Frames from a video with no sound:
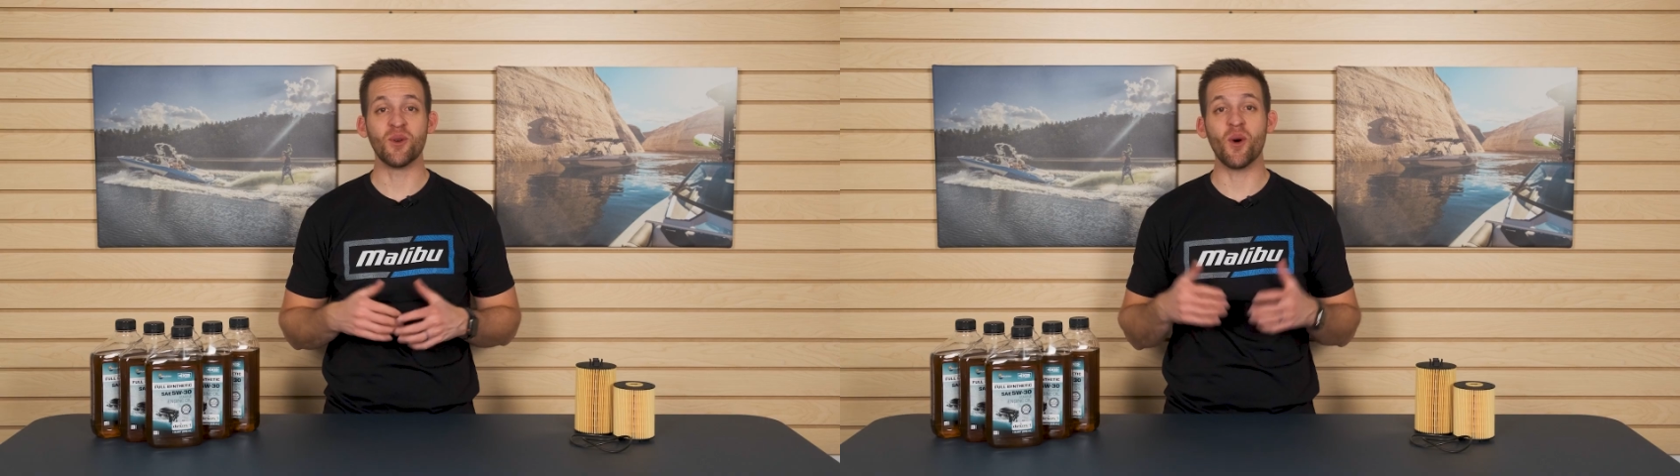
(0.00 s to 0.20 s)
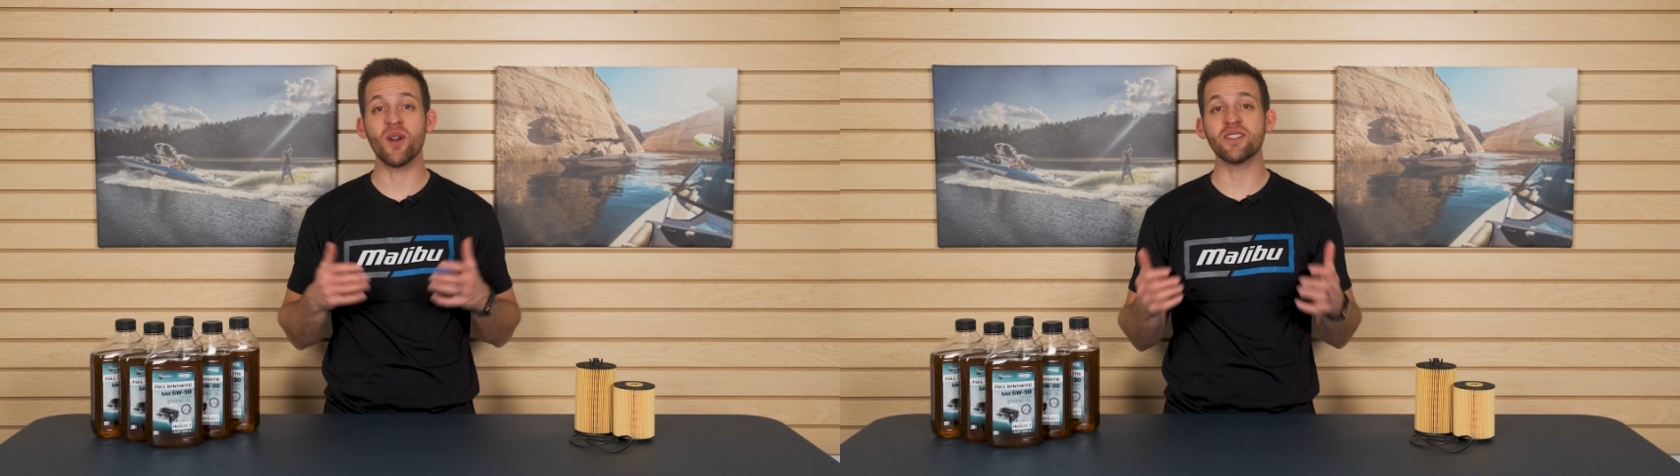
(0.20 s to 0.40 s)

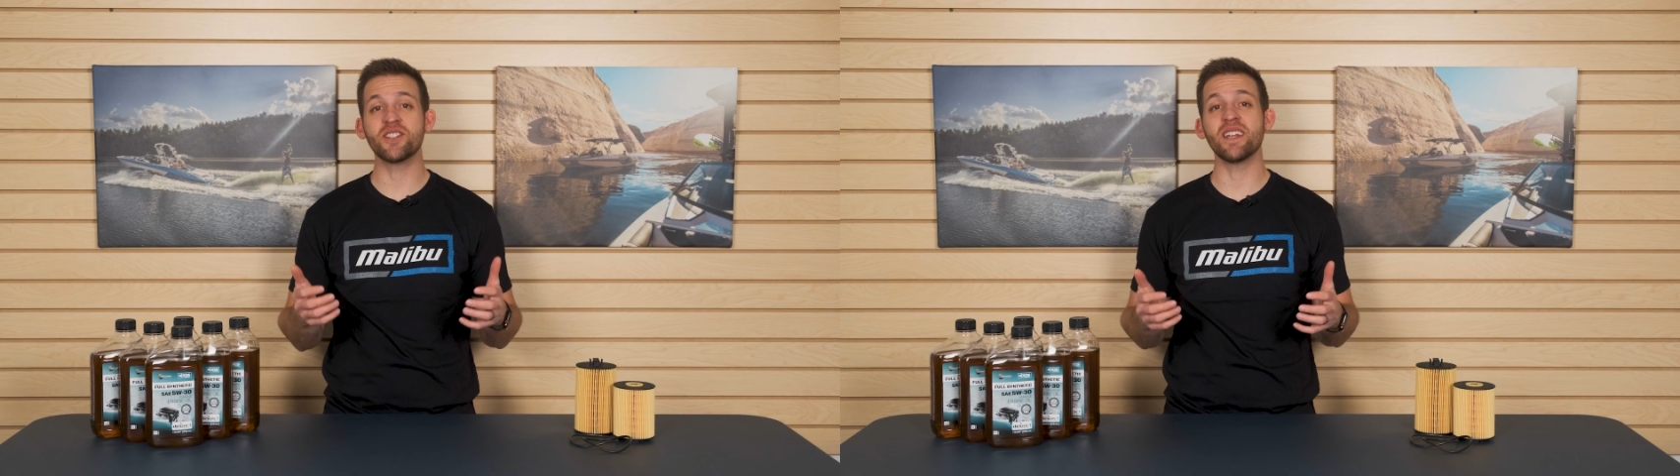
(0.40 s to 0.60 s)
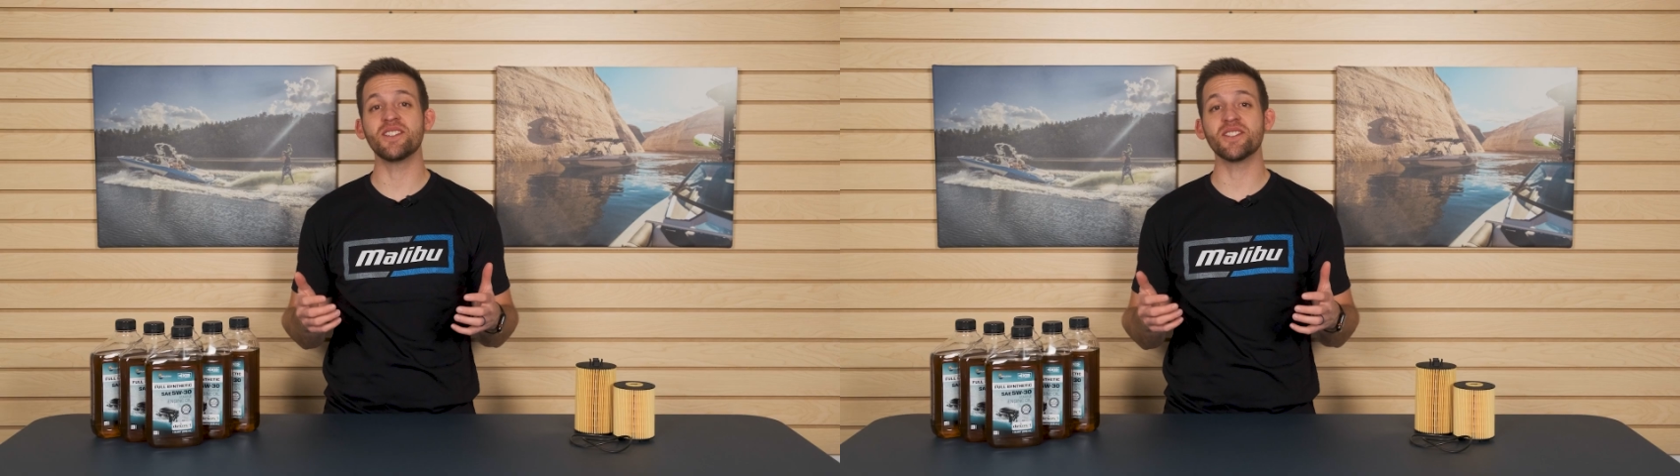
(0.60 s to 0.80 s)
Oil
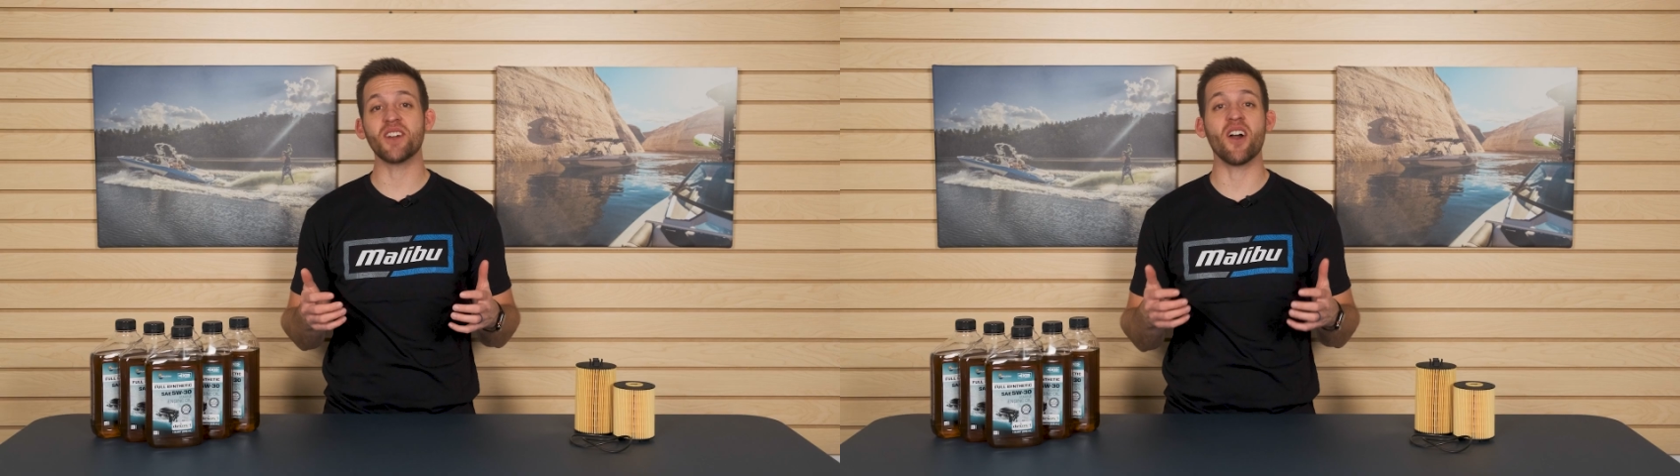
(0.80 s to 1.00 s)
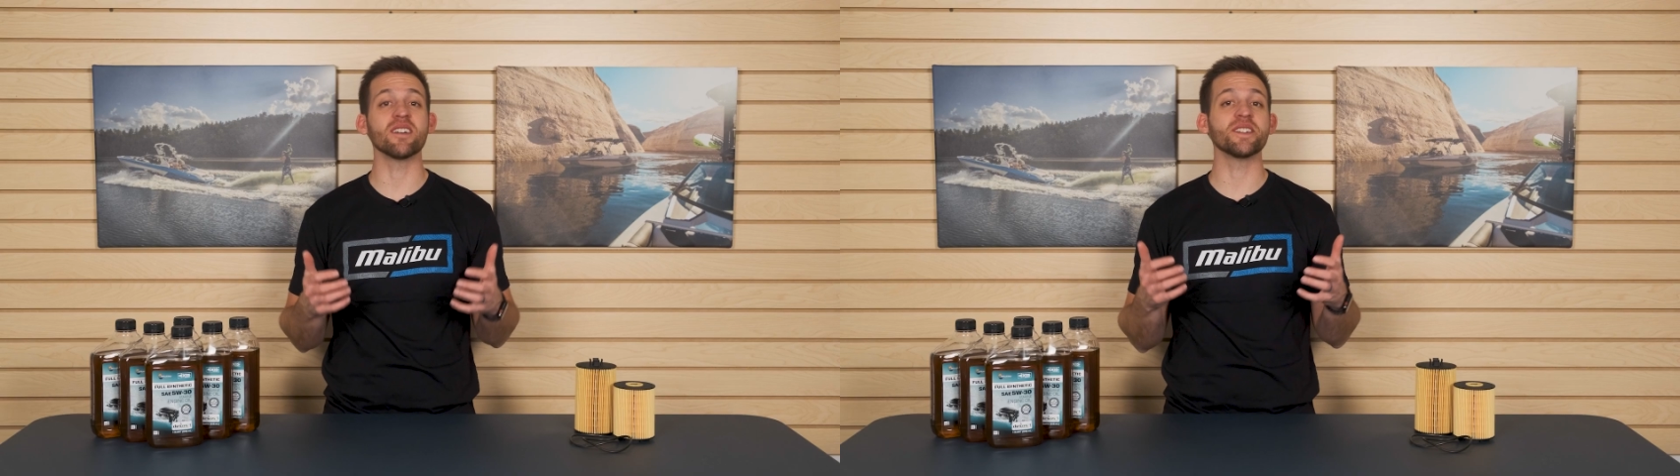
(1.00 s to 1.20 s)
changes
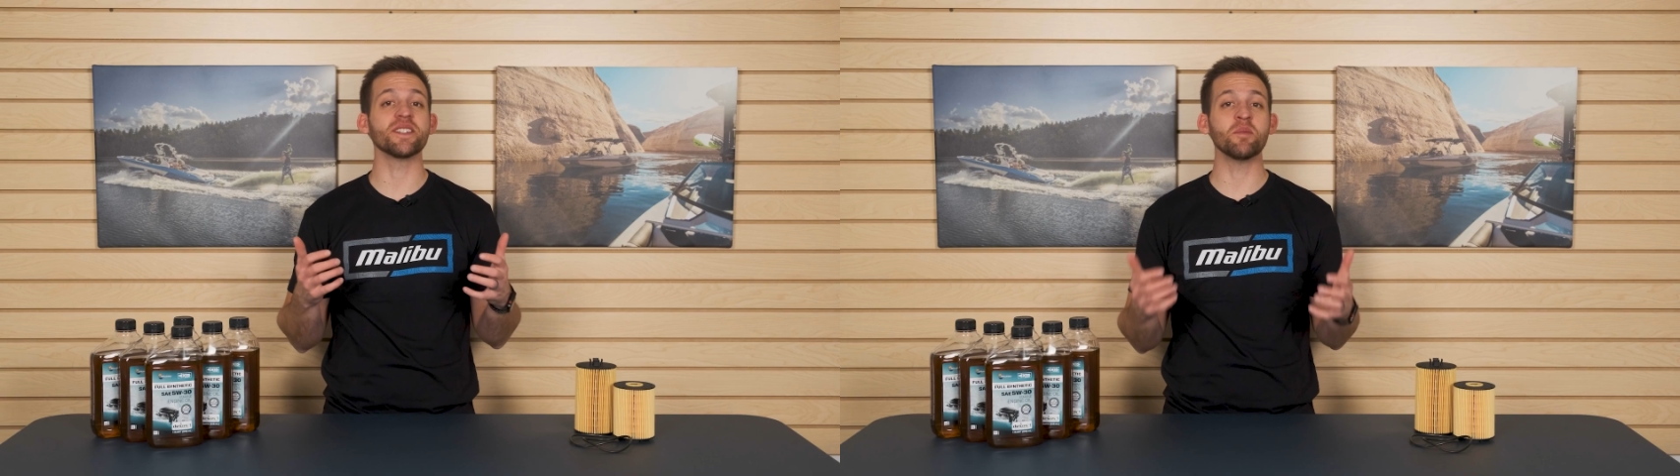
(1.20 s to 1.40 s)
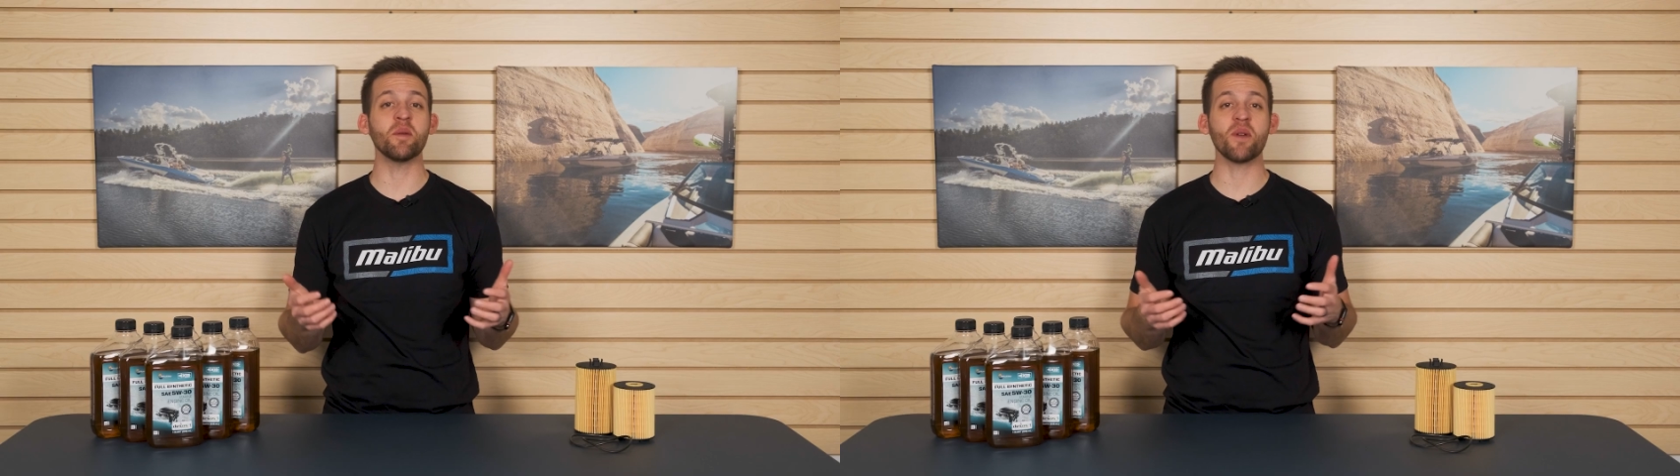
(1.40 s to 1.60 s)
are a
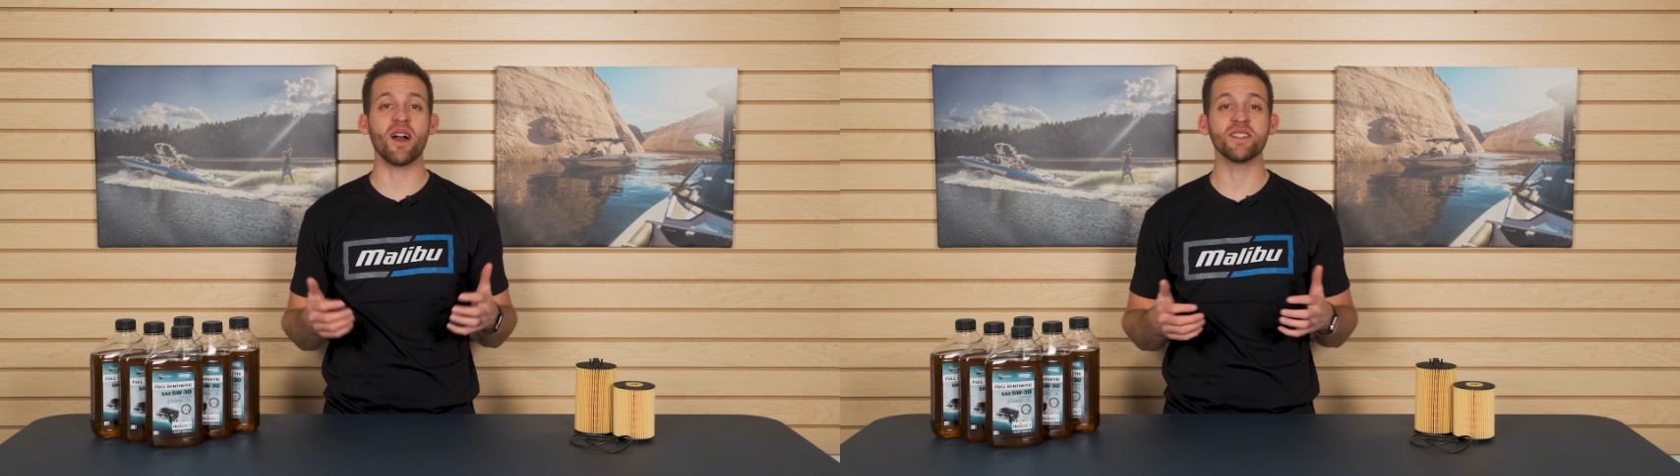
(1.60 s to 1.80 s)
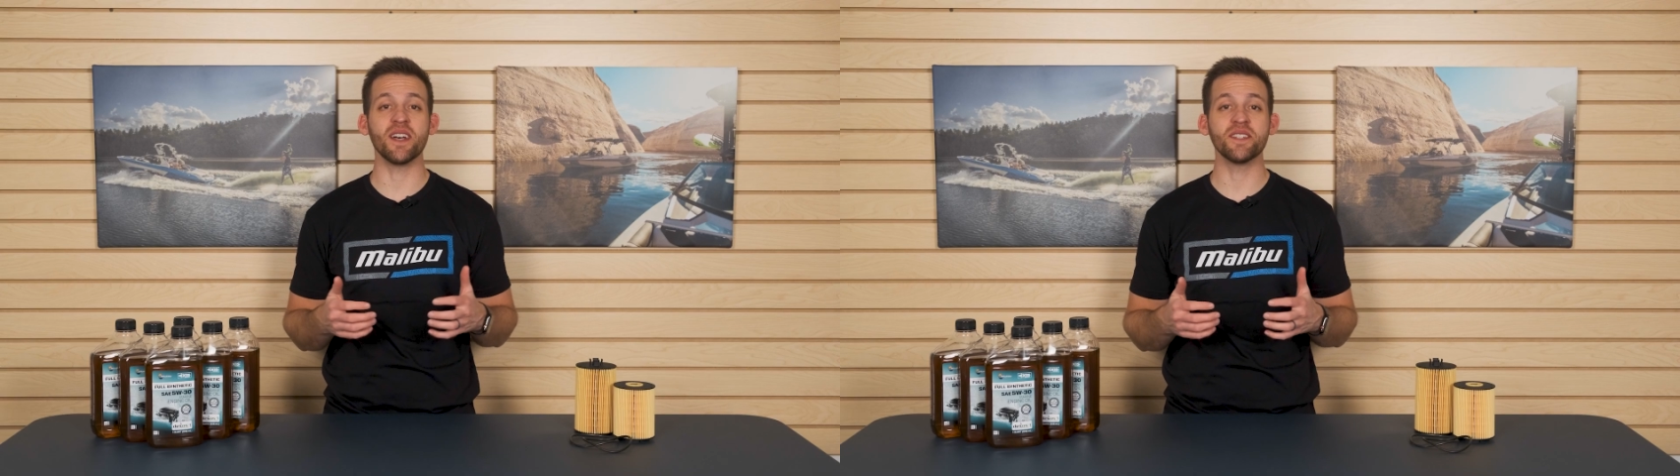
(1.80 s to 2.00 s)
simple
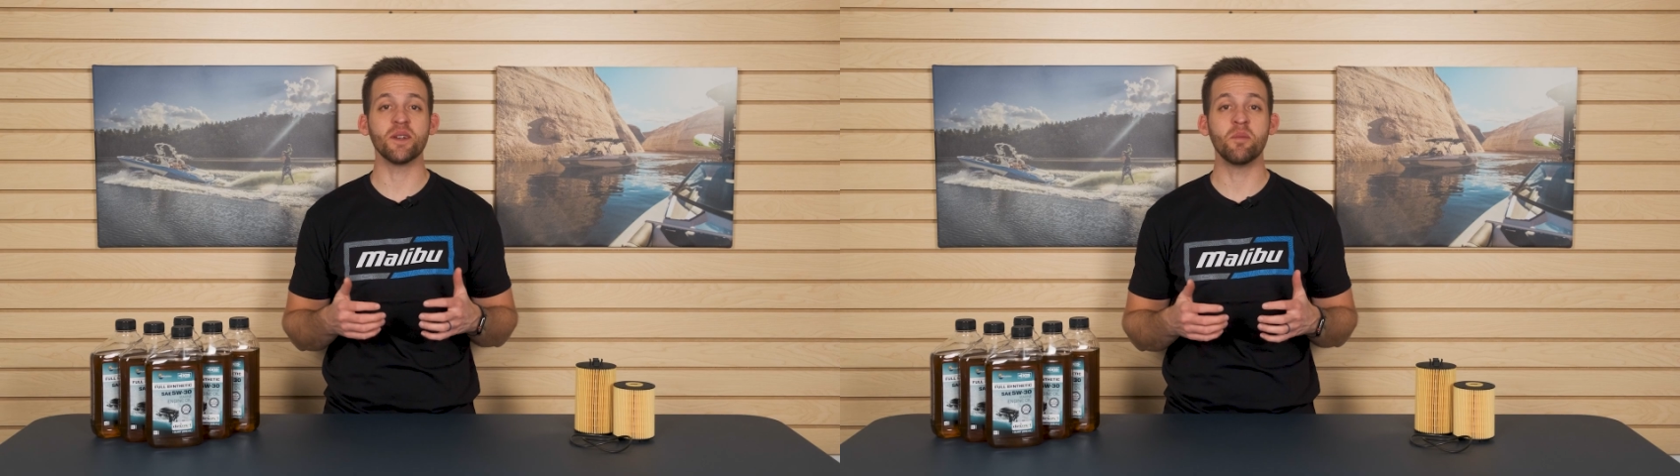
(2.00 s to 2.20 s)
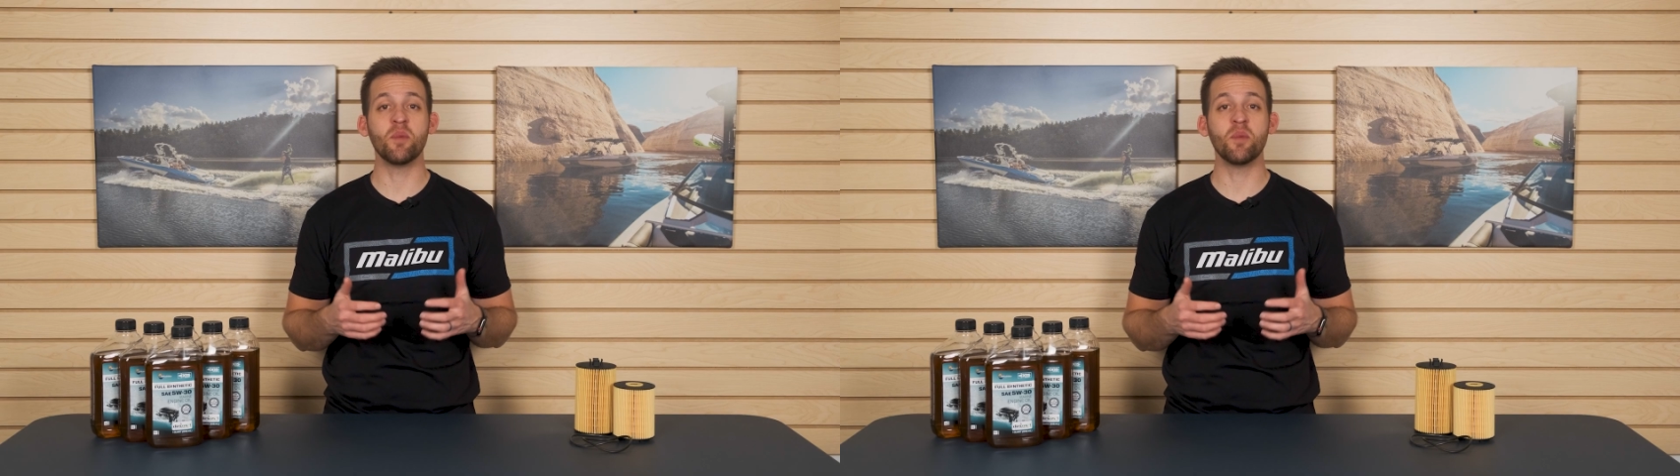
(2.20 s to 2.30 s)
process,